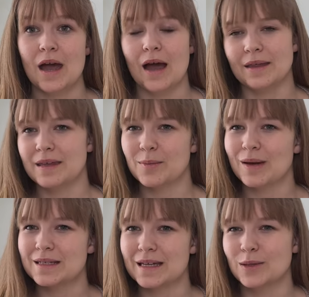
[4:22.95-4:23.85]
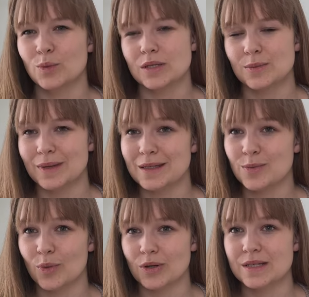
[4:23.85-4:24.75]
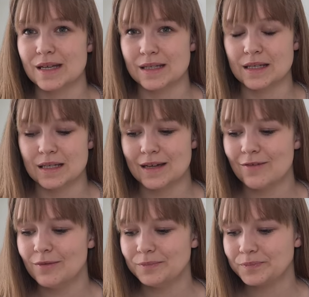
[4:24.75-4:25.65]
I think my skin was a bit more sensitive.